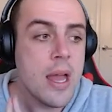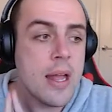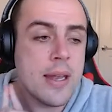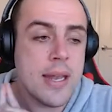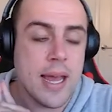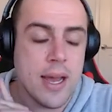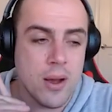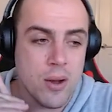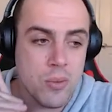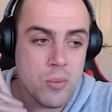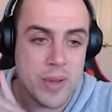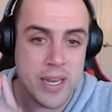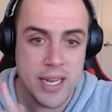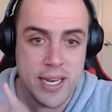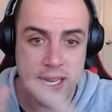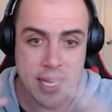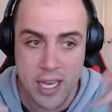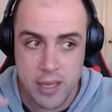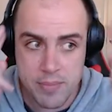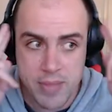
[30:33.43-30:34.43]
Now, we need
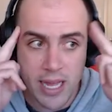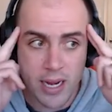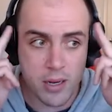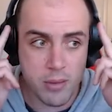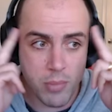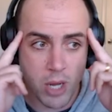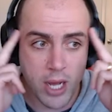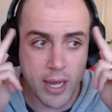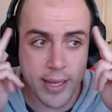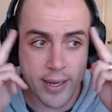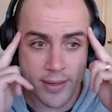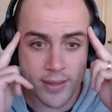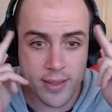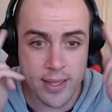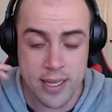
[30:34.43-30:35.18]
to keep that in mind,